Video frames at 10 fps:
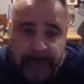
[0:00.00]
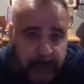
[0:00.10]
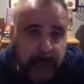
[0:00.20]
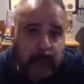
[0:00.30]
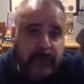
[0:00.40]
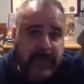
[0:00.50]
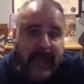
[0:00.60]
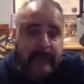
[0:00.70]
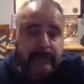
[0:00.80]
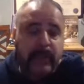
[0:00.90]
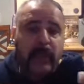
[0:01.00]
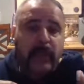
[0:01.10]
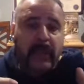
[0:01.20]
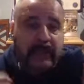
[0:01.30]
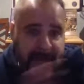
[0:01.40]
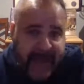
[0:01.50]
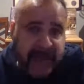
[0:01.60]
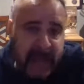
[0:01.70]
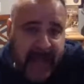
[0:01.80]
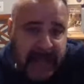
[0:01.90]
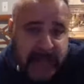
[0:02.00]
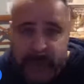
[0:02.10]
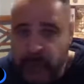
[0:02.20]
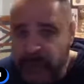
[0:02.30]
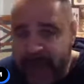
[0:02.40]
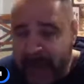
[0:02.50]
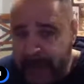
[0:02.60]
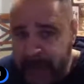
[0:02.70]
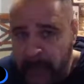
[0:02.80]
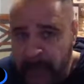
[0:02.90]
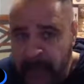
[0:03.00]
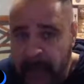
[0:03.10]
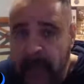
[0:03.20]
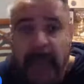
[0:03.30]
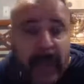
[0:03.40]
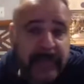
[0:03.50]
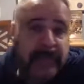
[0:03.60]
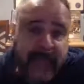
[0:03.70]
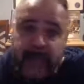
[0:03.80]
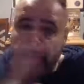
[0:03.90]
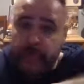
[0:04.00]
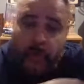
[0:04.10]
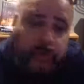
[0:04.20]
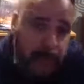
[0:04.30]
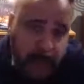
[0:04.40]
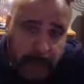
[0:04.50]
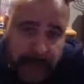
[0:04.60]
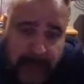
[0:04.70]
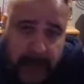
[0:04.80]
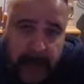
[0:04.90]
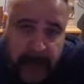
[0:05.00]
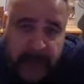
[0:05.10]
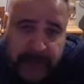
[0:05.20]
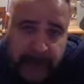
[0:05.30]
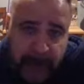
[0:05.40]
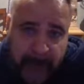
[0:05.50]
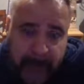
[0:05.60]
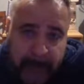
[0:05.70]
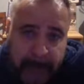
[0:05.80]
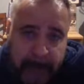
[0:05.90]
3 of those times, evangelizing Jews and Arabs out there, and then taking tour groups over there in the spring.